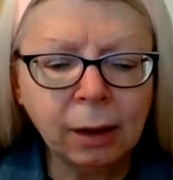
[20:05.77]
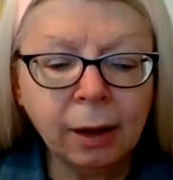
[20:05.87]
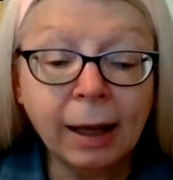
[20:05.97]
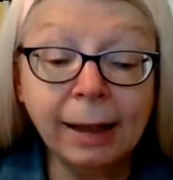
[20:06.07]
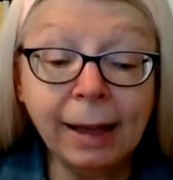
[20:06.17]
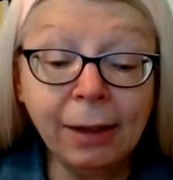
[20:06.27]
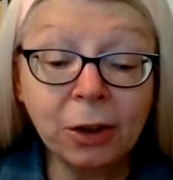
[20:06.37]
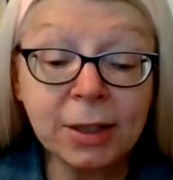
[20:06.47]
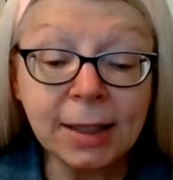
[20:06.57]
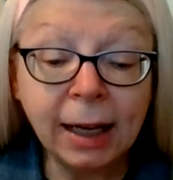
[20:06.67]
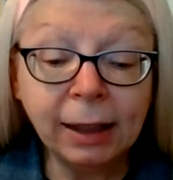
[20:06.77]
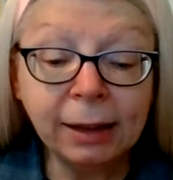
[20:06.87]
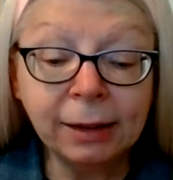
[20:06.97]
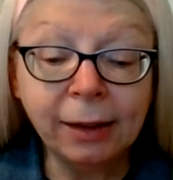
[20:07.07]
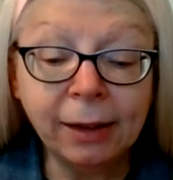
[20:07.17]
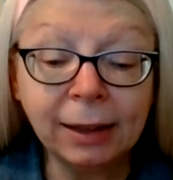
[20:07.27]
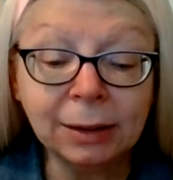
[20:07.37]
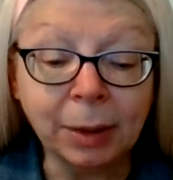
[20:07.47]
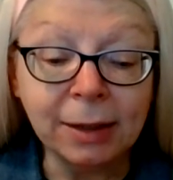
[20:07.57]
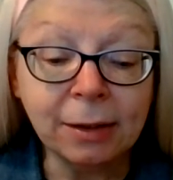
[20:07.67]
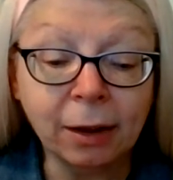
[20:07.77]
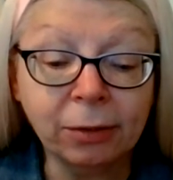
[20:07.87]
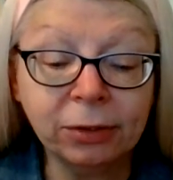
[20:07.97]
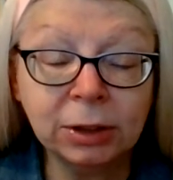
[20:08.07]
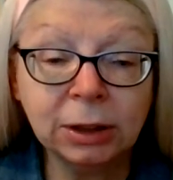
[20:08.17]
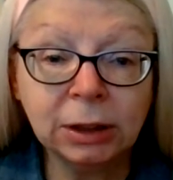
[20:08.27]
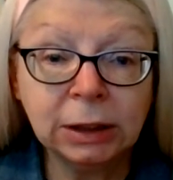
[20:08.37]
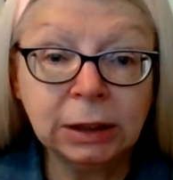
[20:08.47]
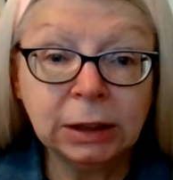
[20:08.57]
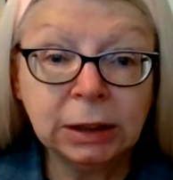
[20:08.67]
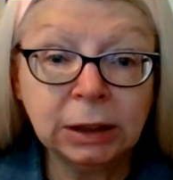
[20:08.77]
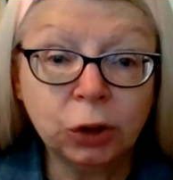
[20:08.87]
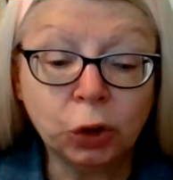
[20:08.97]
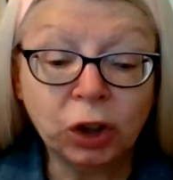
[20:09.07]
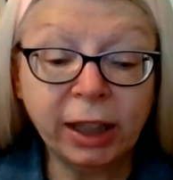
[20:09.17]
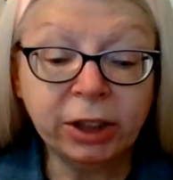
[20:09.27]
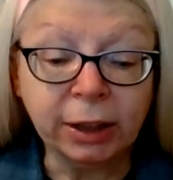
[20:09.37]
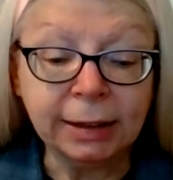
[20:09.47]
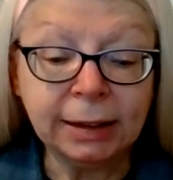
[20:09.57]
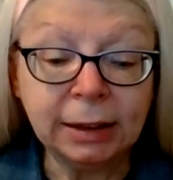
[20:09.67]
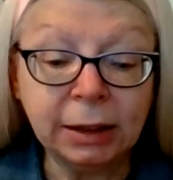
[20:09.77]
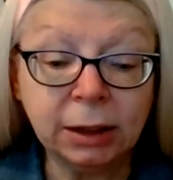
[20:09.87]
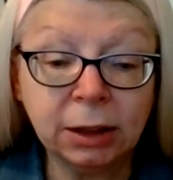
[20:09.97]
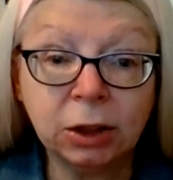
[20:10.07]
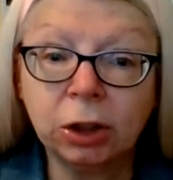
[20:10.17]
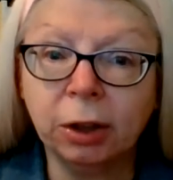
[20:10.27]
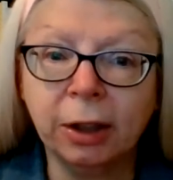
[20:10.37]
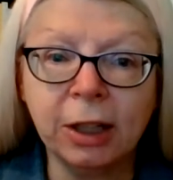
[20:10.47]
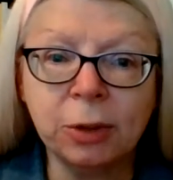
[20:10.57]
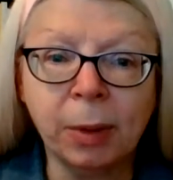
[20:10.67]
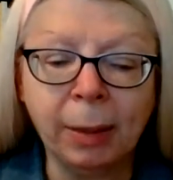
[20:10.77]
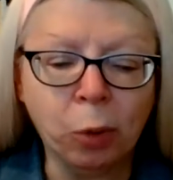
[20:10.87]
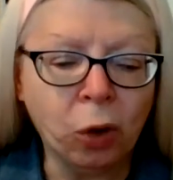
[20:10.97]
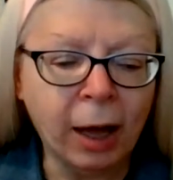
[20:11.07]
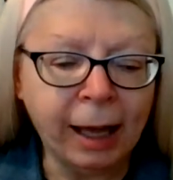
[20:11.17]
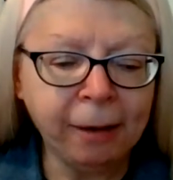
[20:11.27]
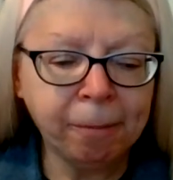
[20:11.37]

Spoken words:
I lay there silent and thought to myself, gracious. Courage, my boy.